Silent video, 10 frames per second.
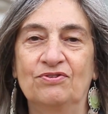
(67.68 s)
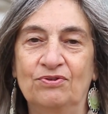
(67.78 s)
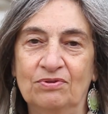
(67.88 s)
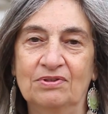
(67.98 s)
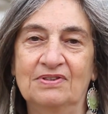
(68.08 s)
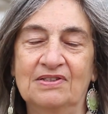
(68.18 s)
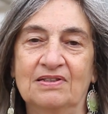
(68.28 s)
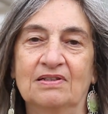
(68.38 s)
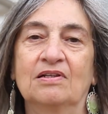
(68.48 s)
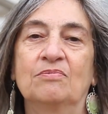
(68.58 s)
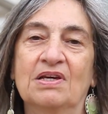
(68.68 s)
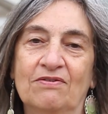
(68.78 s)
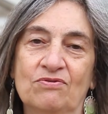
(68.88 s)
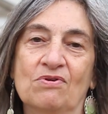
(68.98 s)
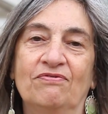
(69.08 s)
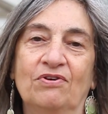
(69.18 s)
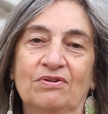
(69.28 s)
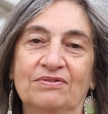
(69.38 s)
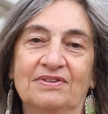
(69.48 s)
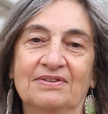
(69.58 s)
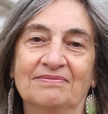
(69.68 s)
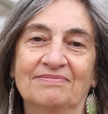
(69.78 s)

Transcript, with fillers: students, bienvenue en France.